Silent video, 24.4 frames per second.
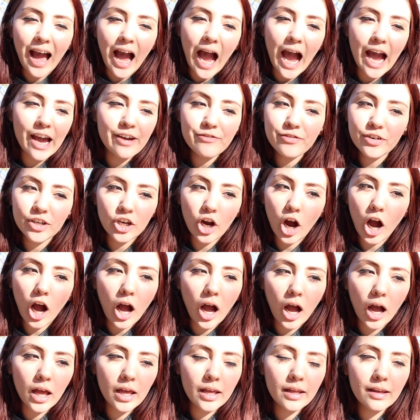I
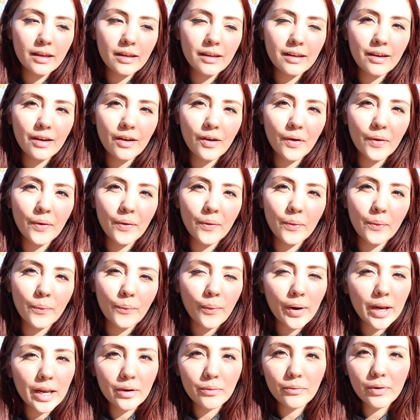forgot
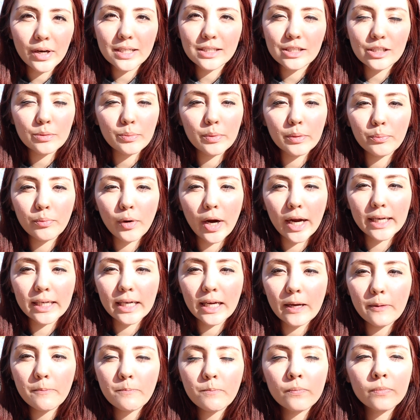what it was to be
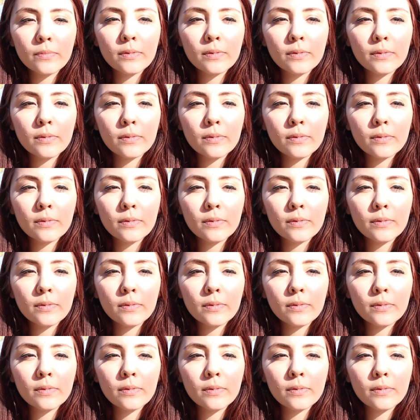pregnant.